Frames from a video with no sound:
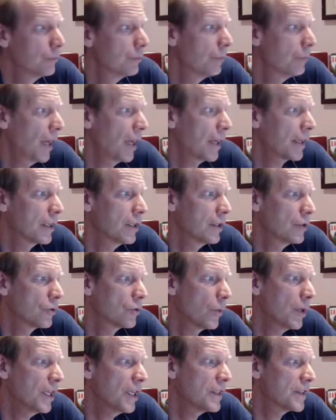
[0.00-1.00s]
back in
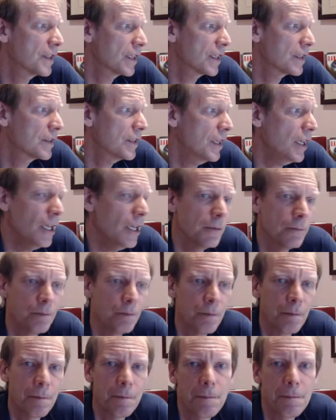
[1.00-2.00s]
2016.
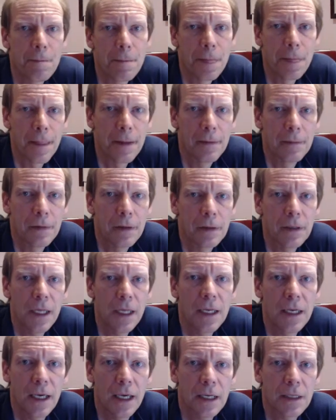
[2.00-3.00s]
They
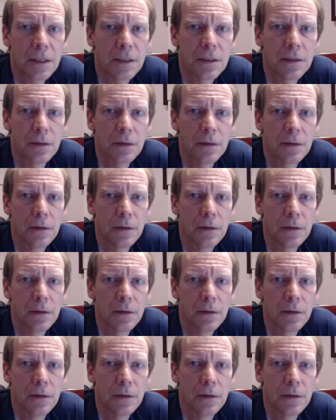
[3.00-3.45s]
kicked